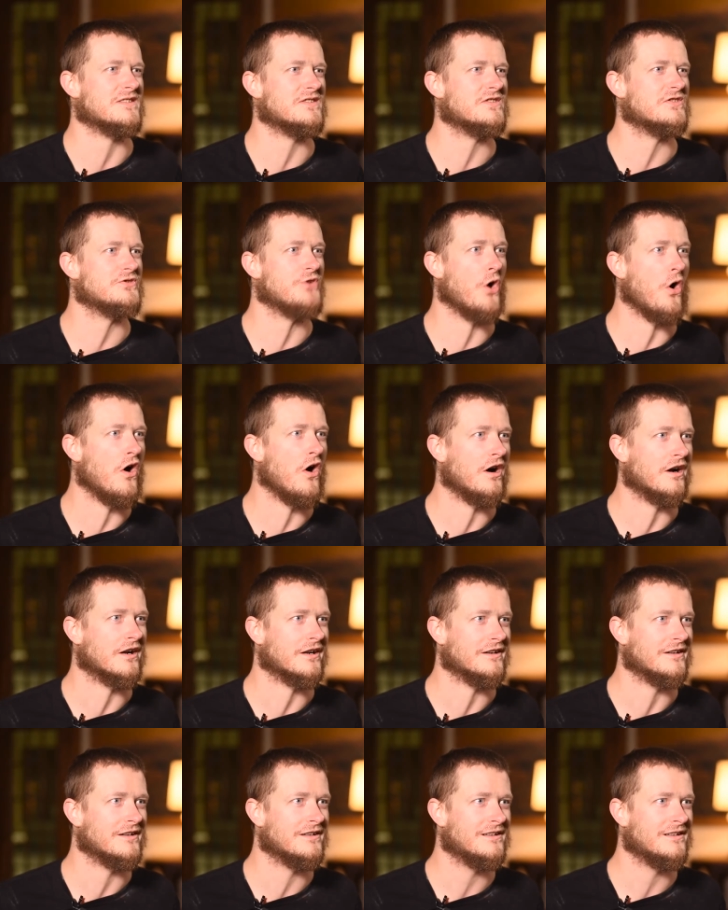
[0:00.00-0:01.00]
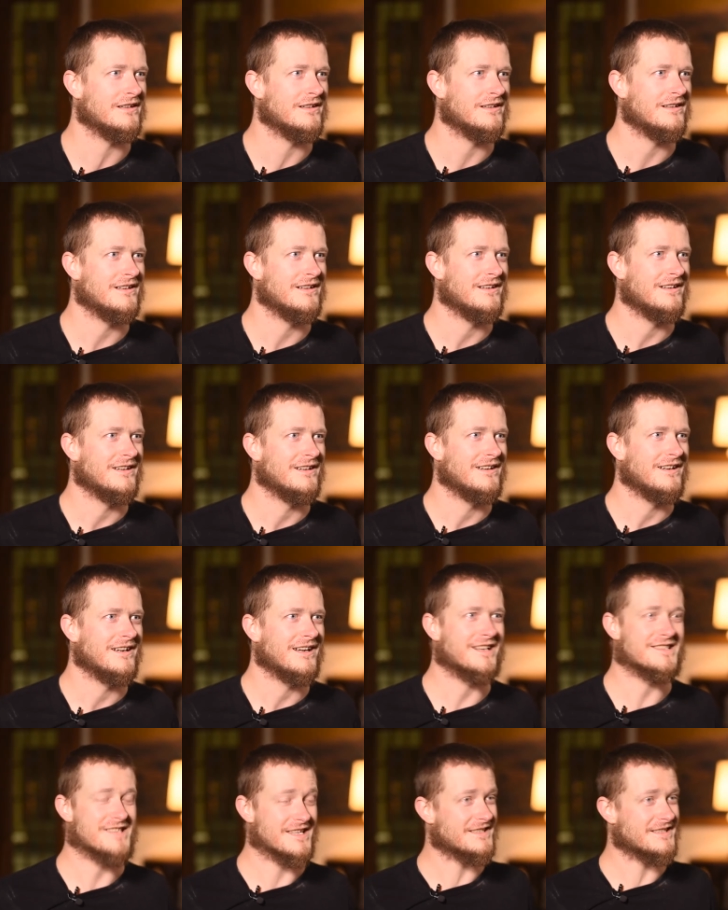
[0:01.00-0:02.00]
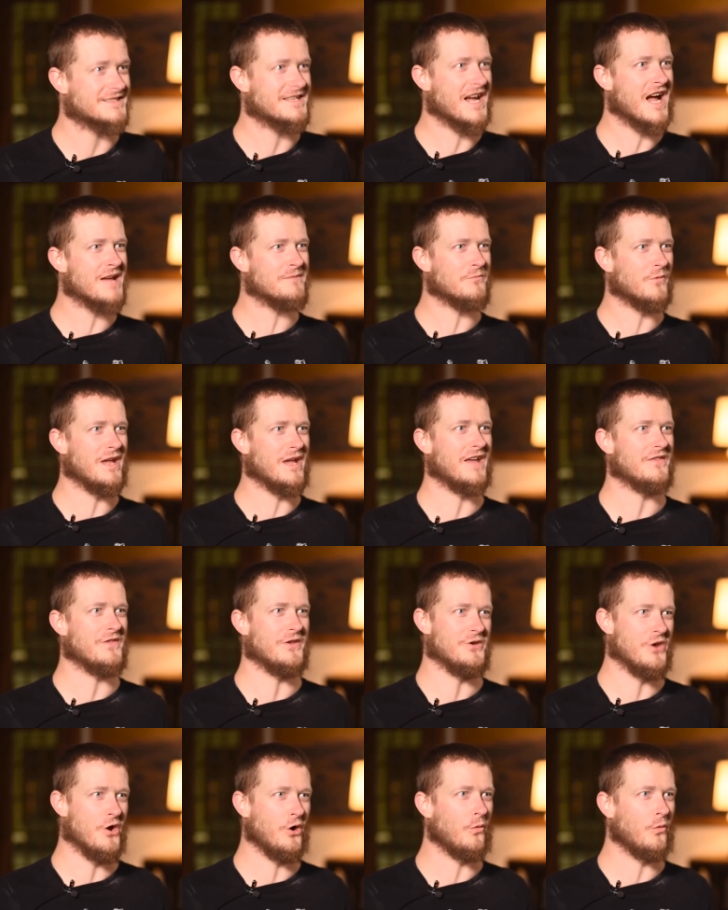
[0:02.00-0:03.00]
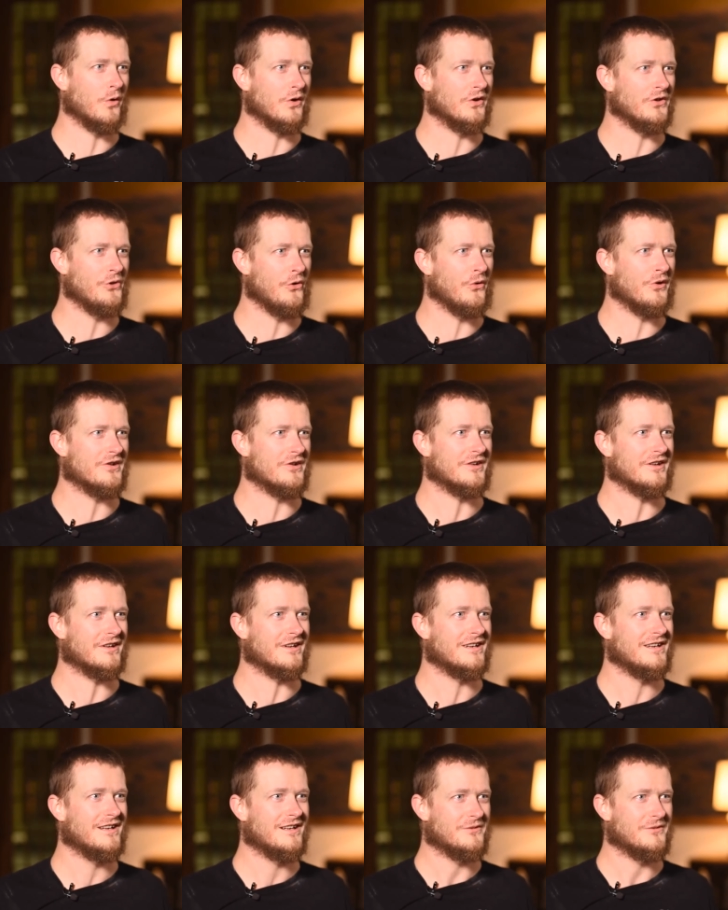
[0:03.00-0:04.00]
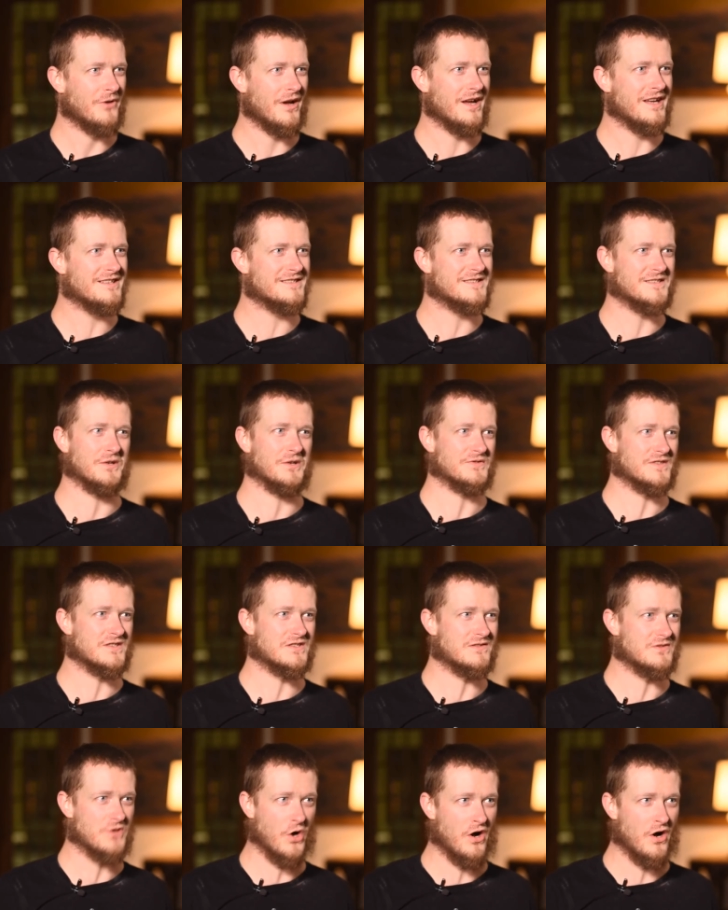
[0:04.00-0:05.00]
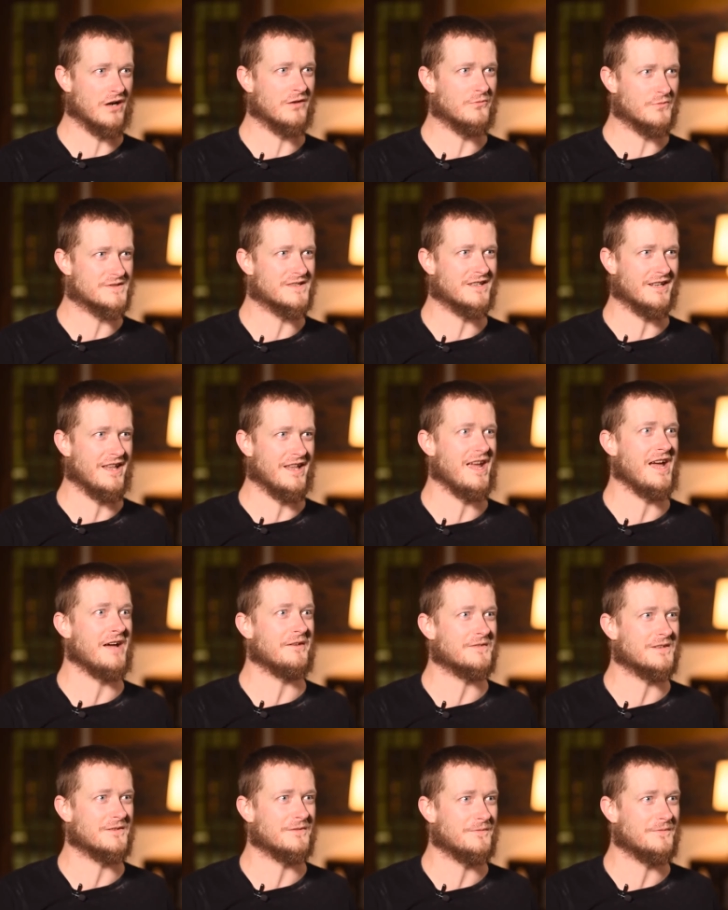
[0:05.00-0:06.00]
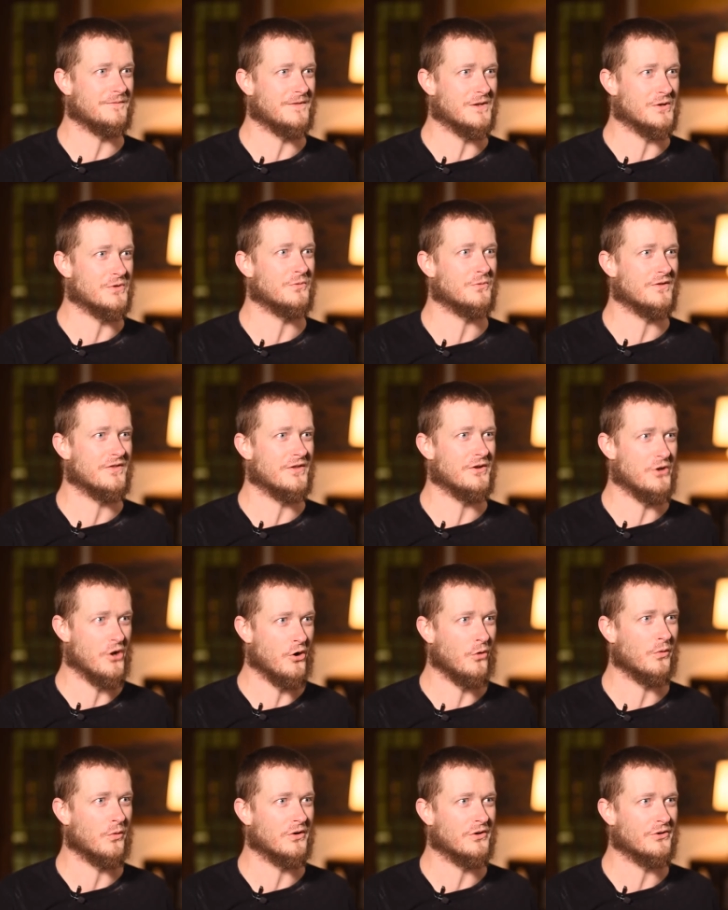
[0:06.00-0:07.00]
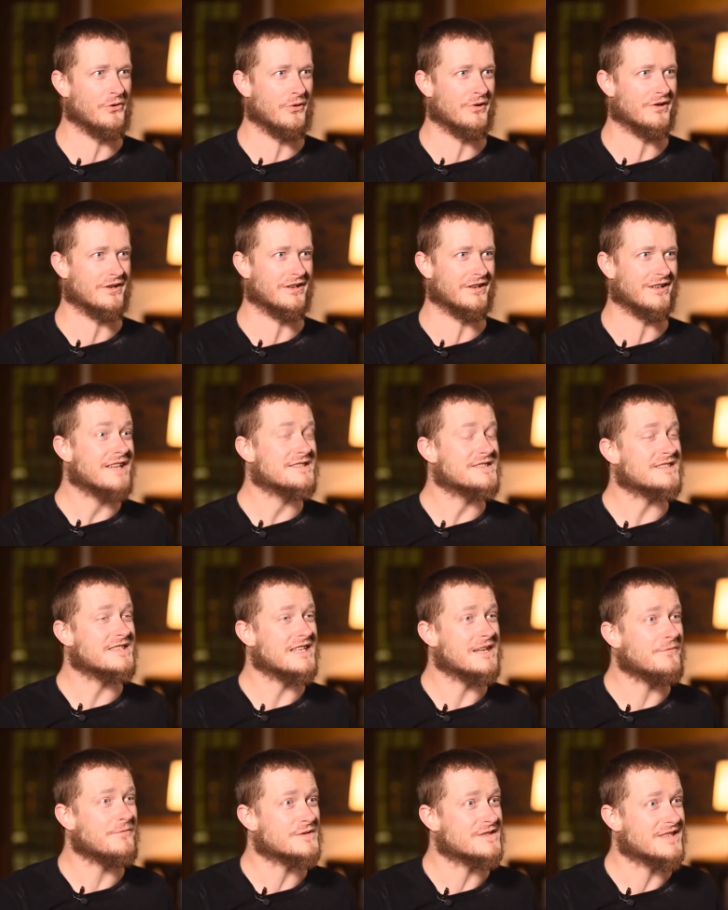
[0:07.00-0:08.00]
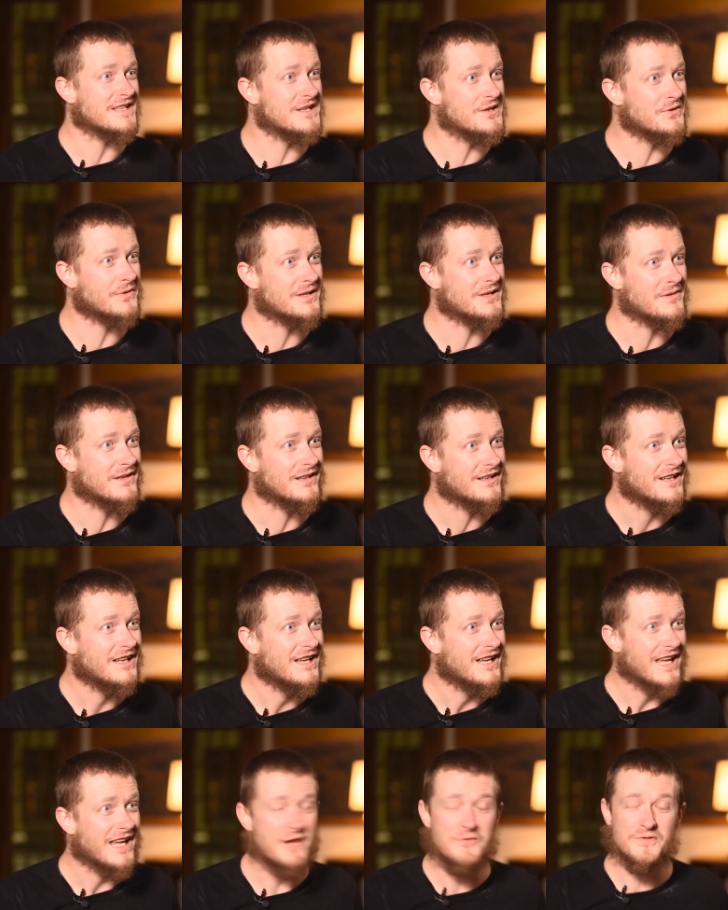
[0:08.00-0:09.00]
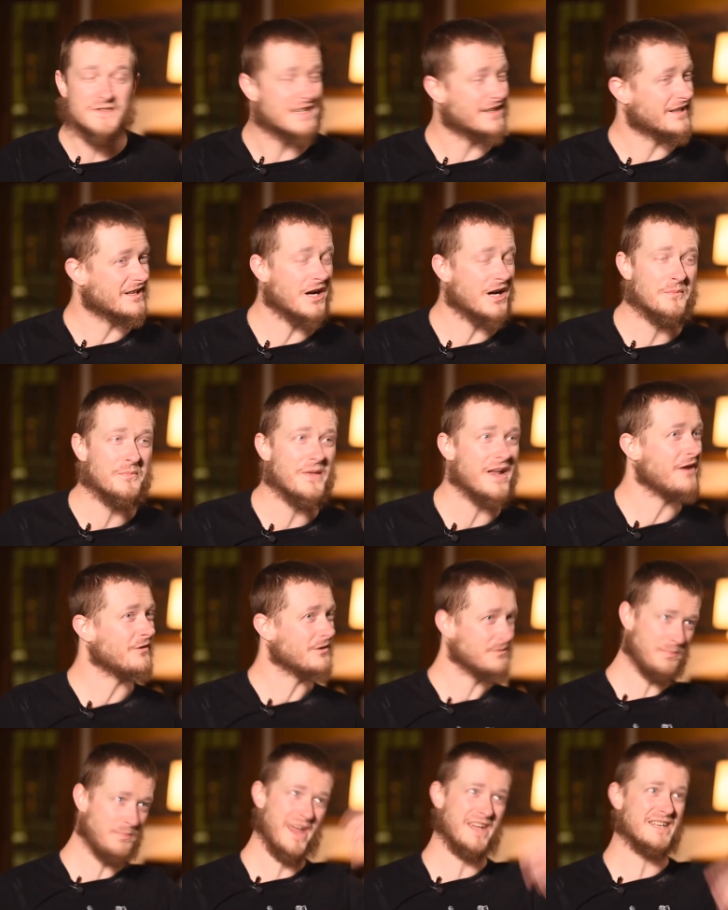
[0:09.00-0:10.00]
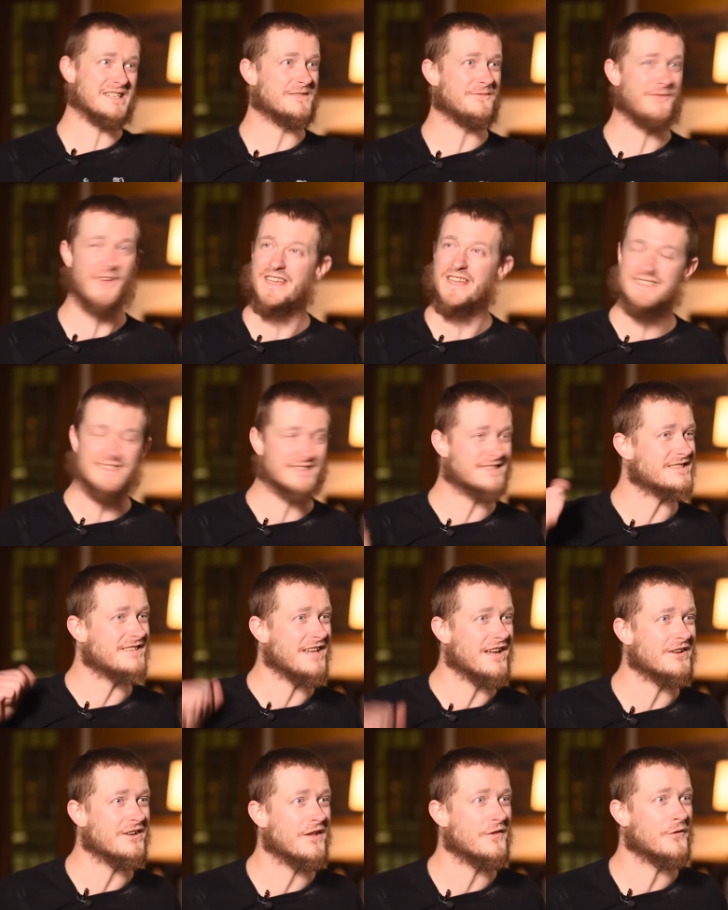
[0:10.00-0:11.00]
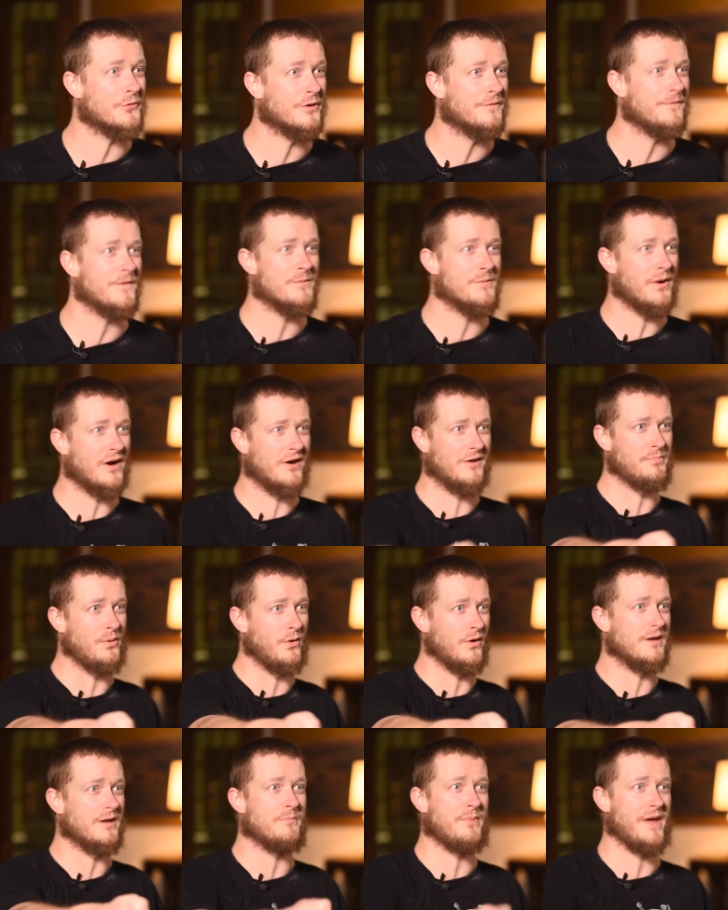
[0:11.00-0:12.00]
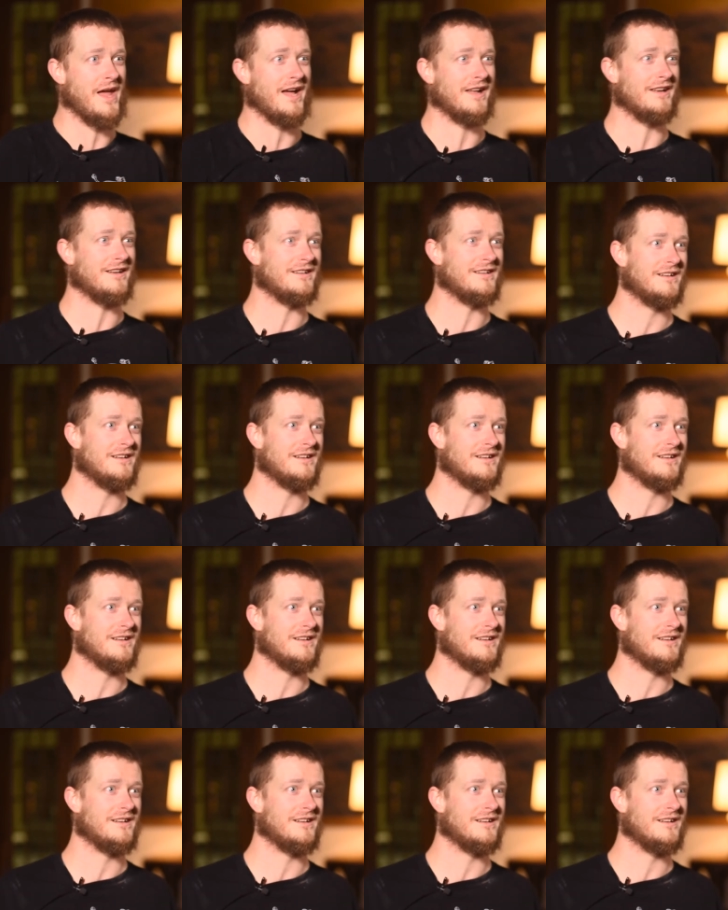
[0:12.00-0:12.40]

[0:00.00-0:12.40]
Stong. Because at the time we had the No World Order, right? So Stong was gonna have to feud with the No World Order. And Steve was into it. He was gonna come down and paint his face and stand on the roof of the bar and point a bat.